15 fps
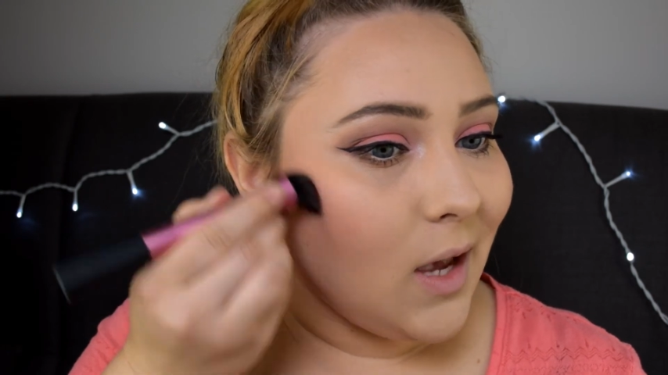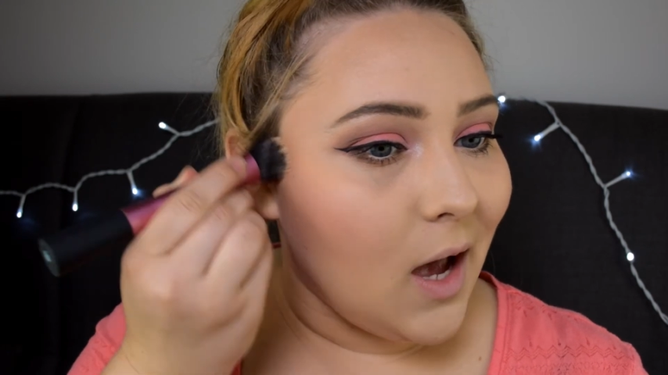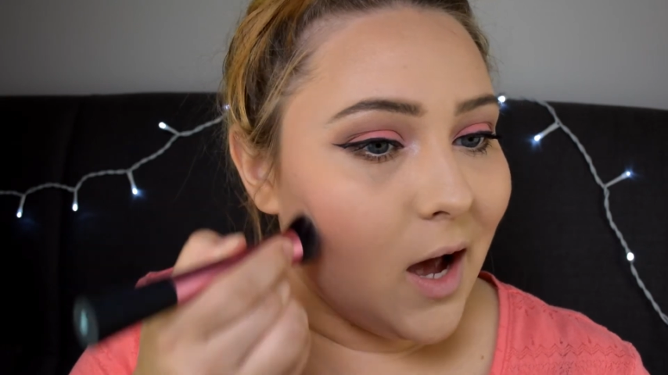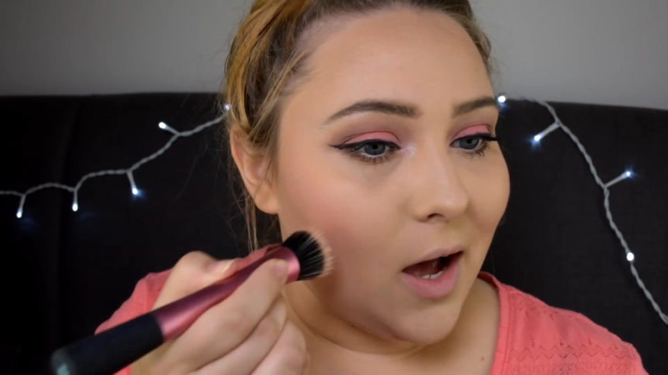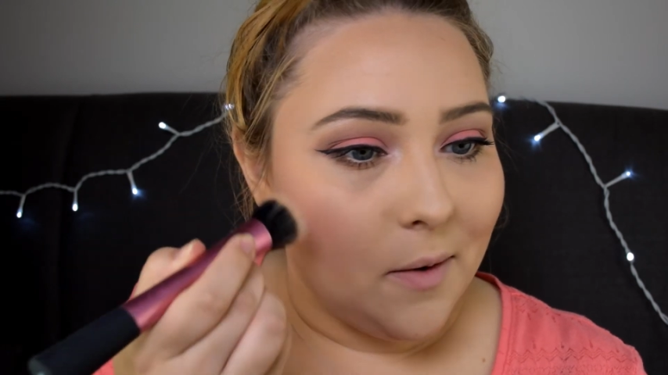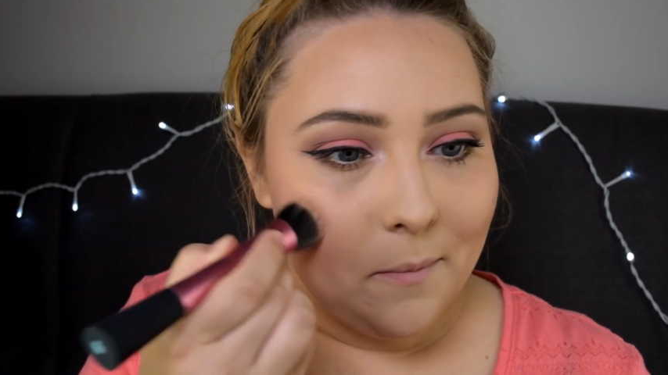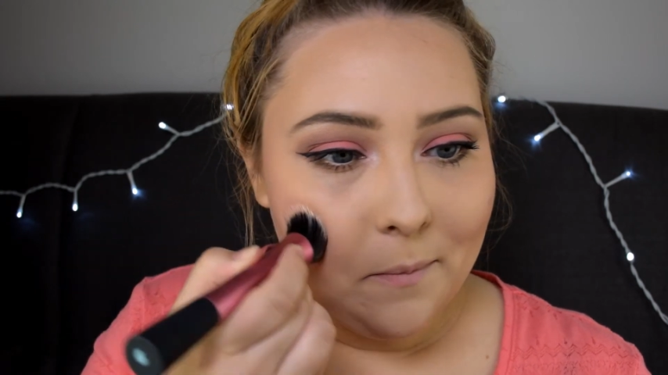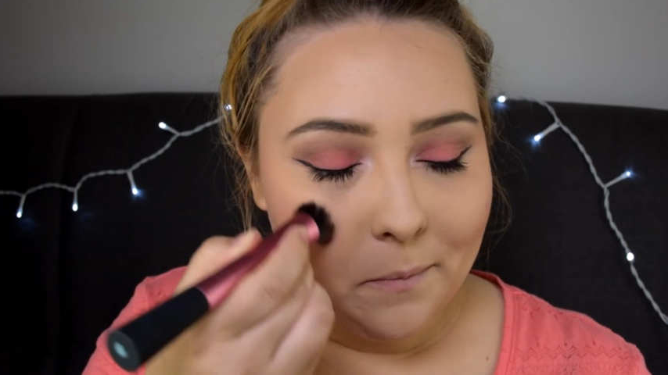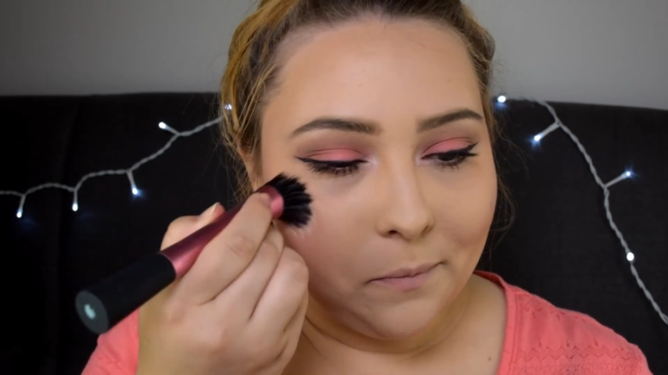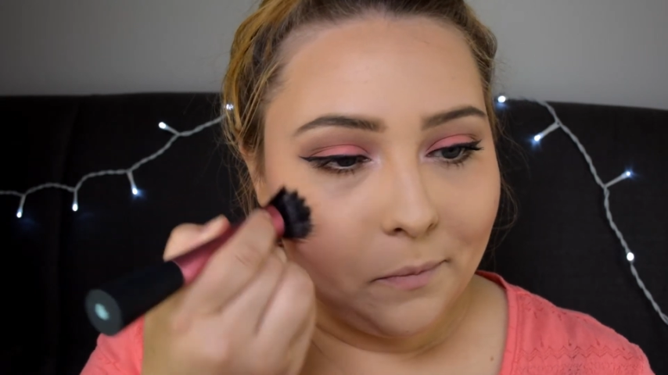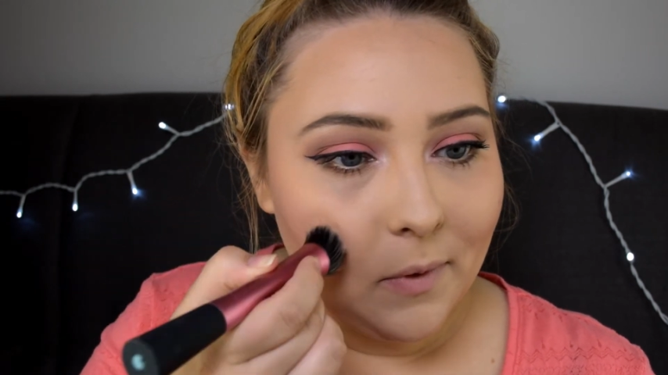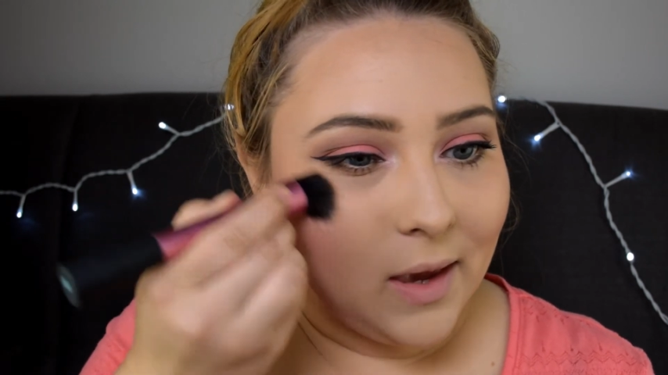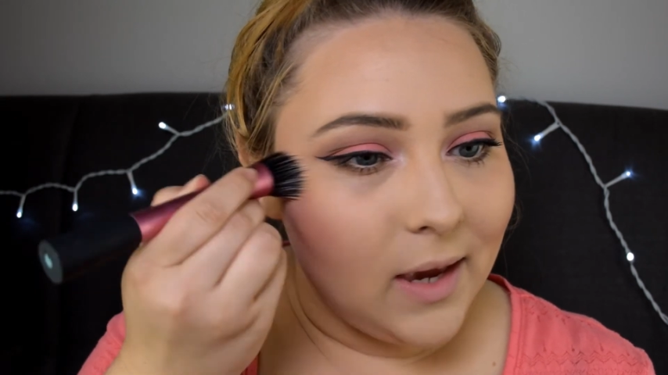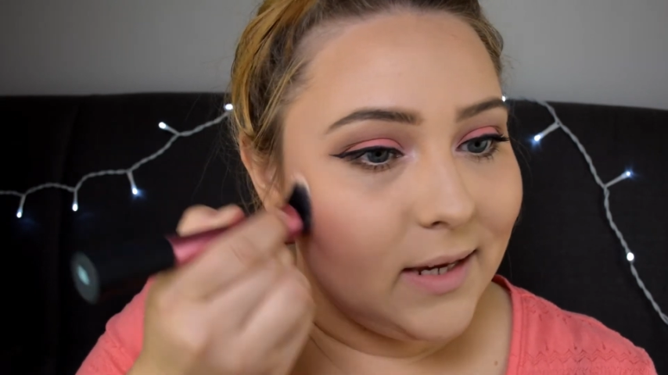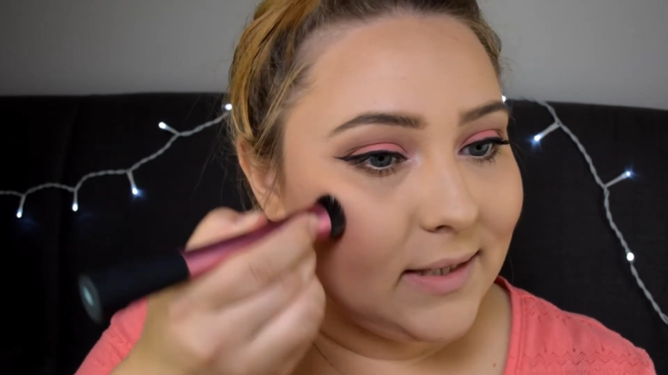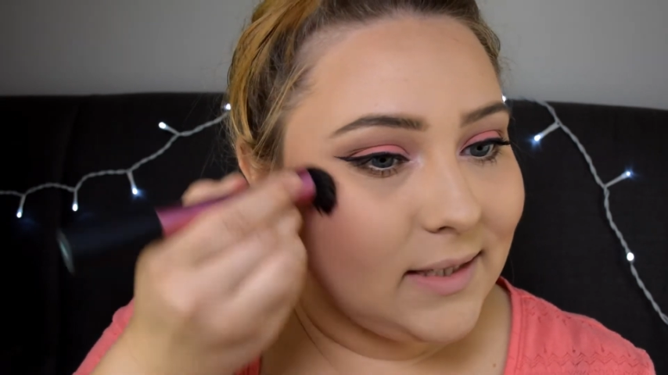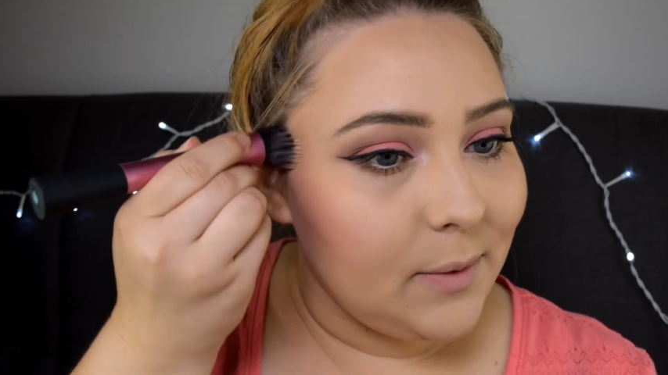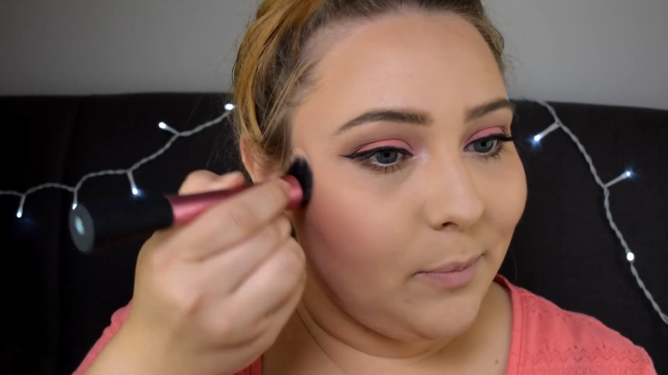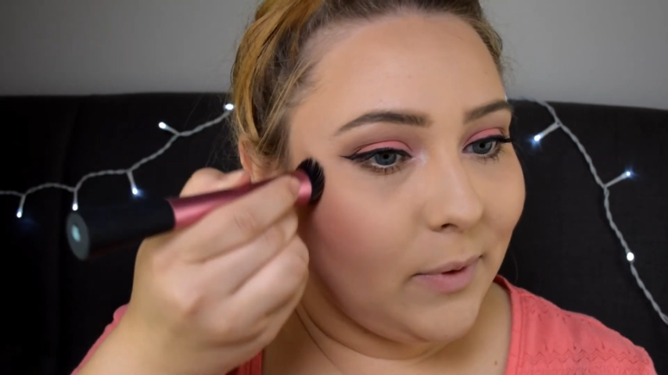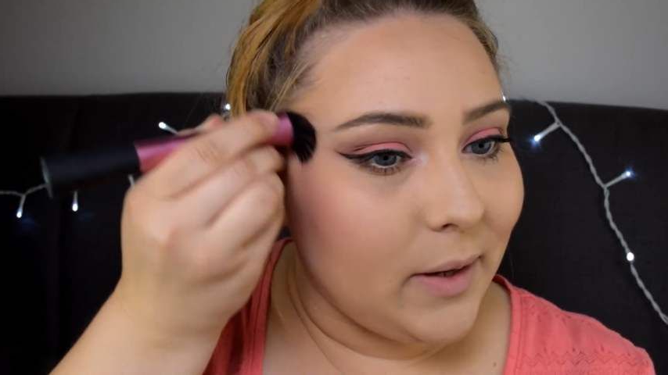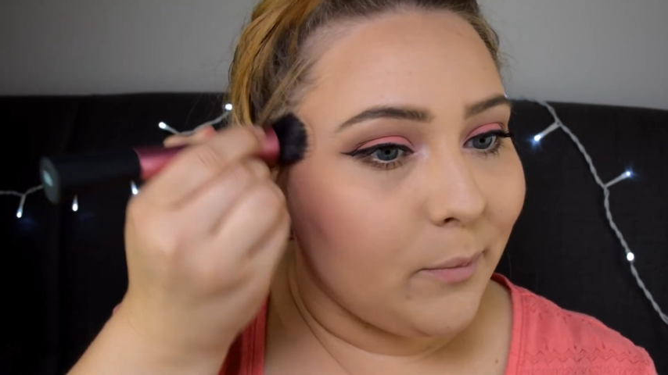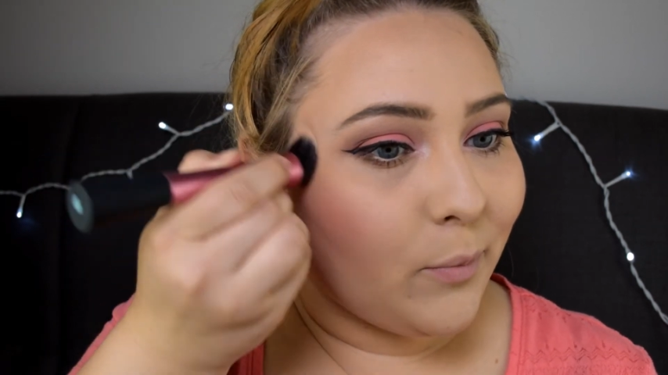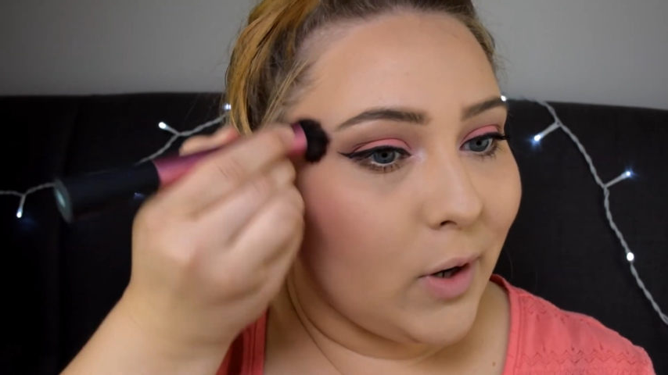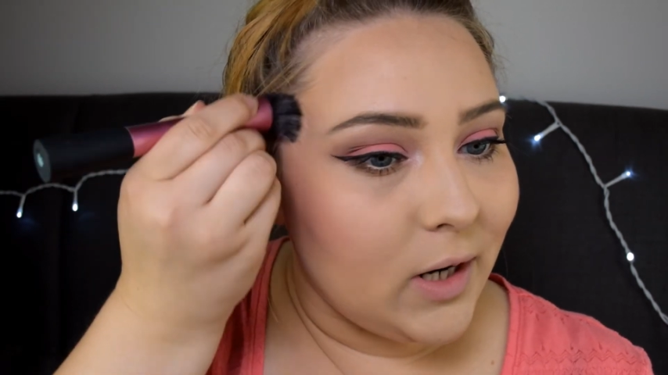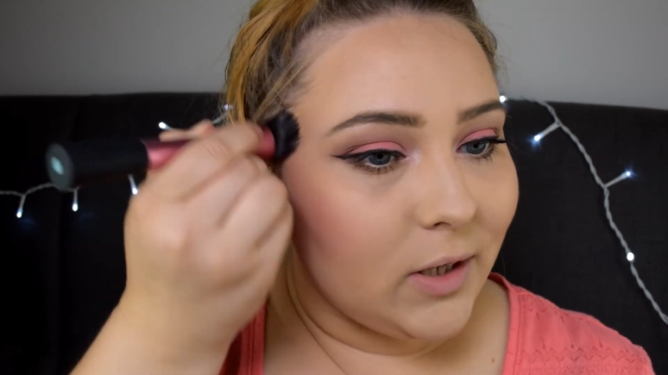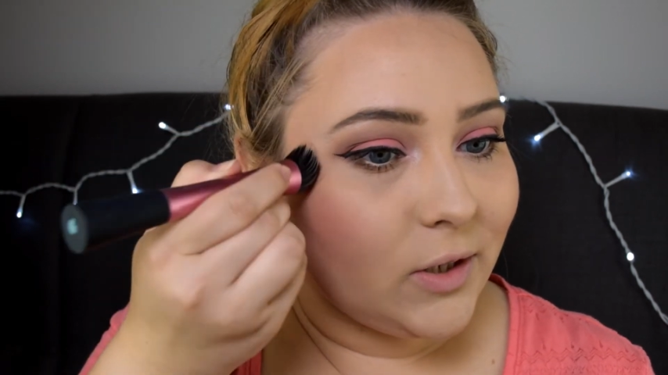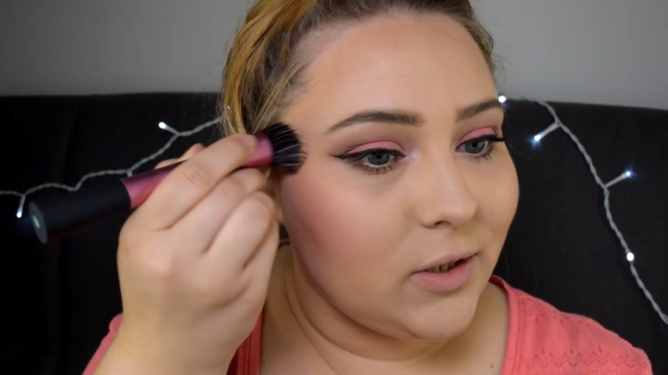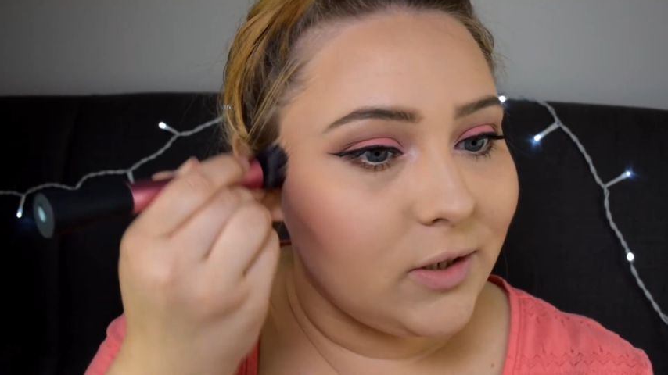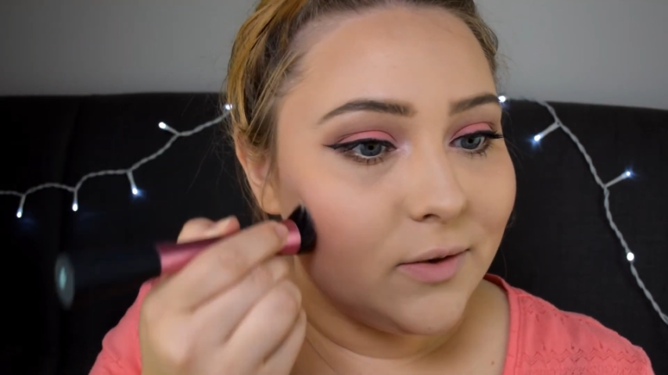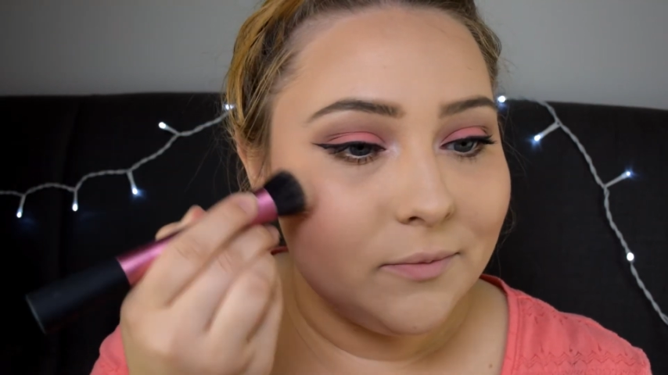a stippling
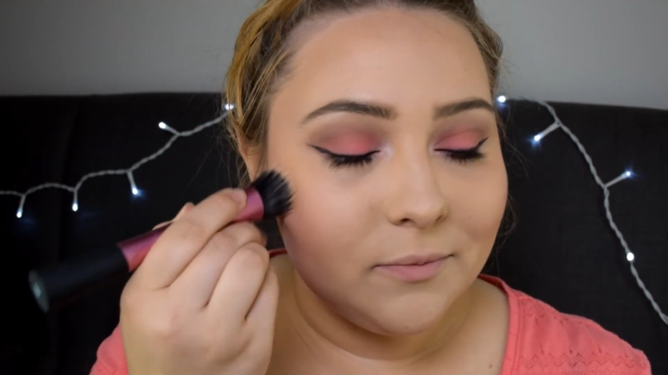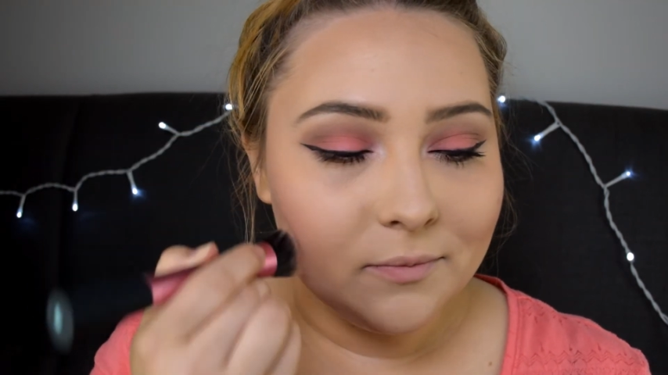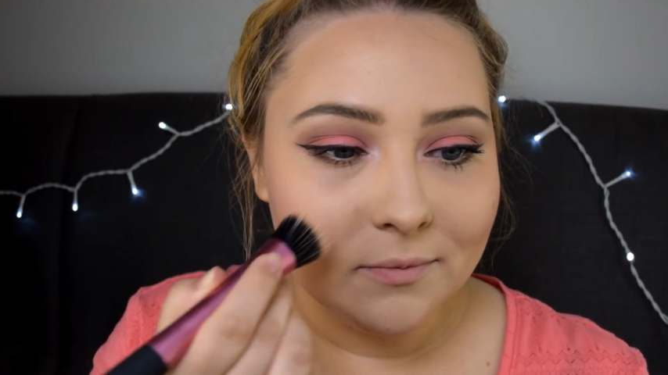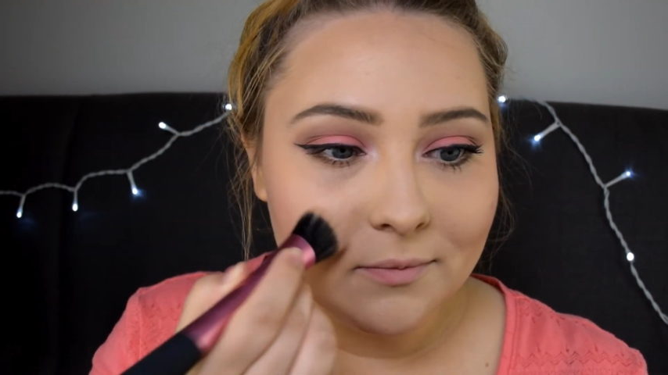brush.